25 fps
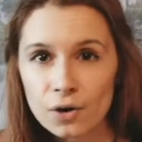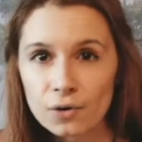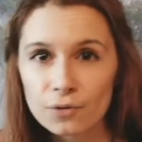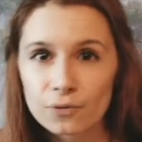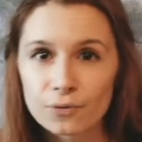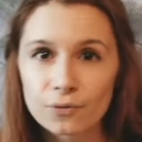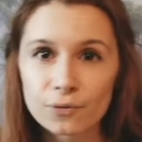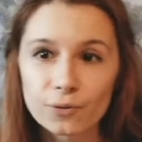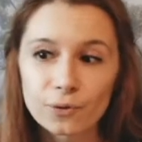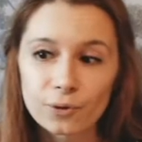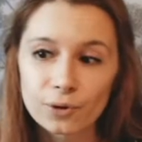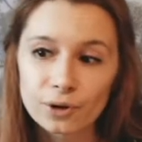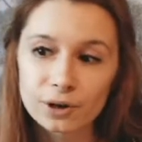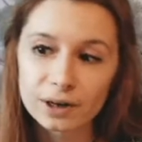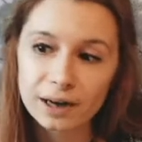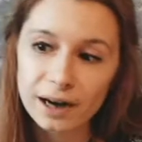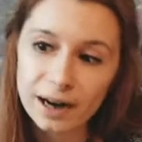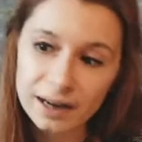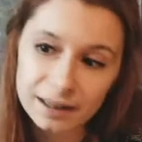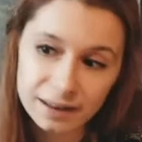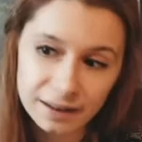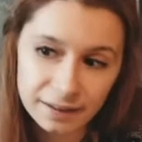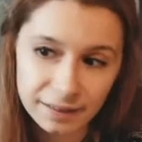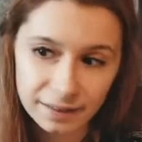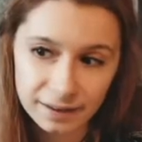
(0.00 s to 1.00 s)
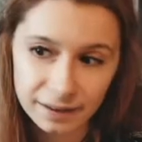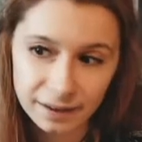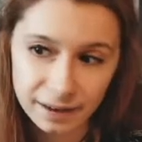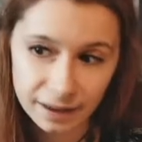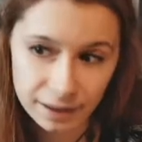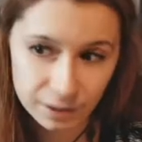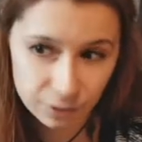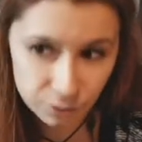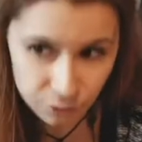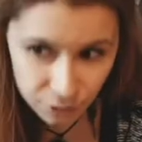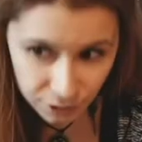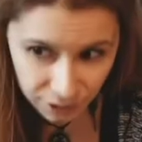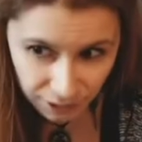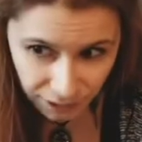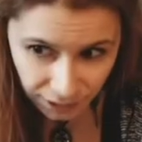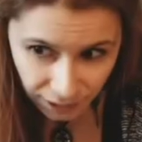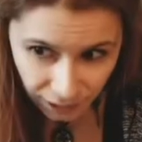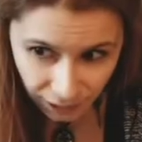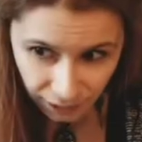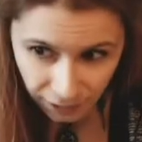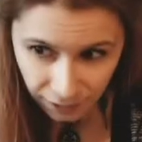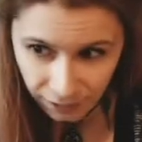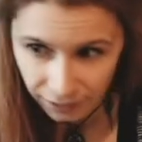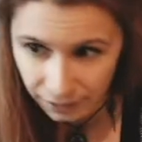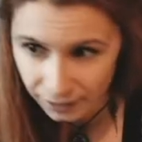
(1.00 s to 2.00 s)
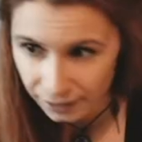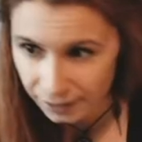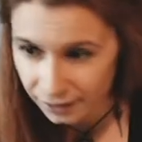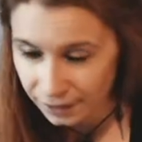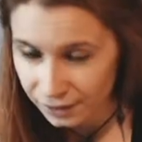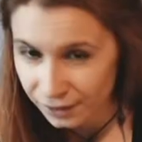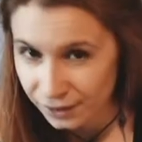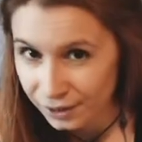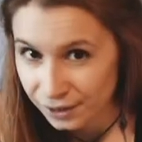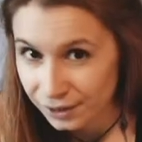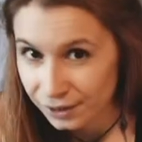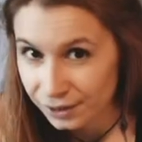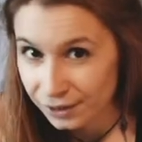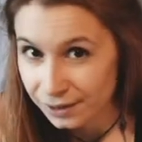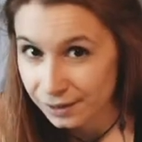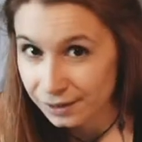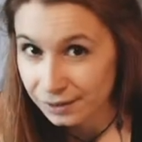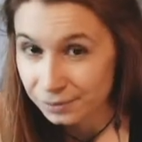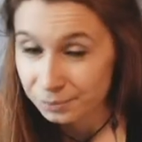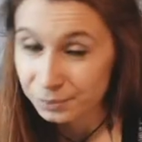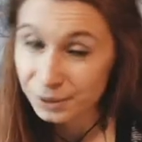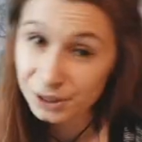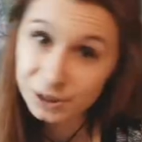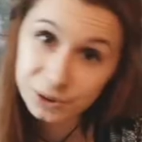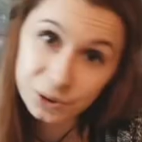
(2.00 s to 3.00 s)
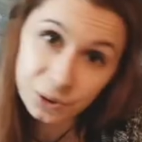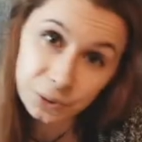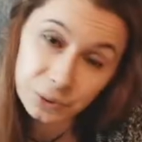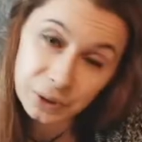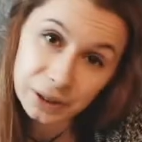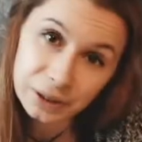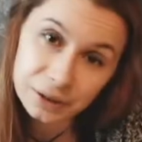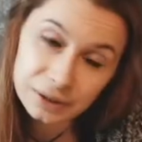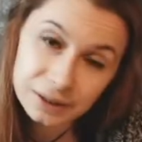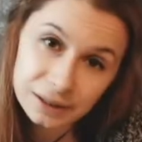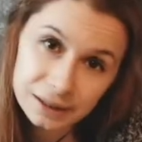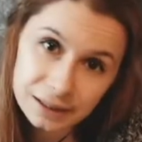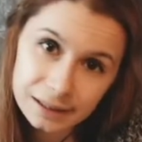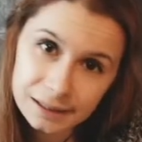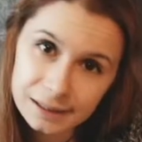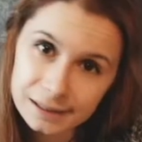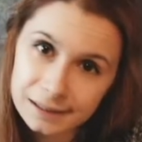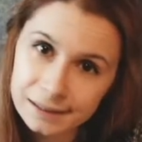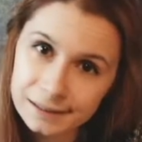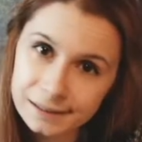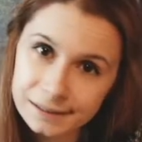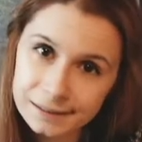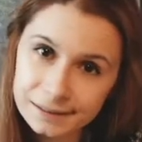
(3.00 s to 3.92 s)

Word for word: for anything else. But oh well.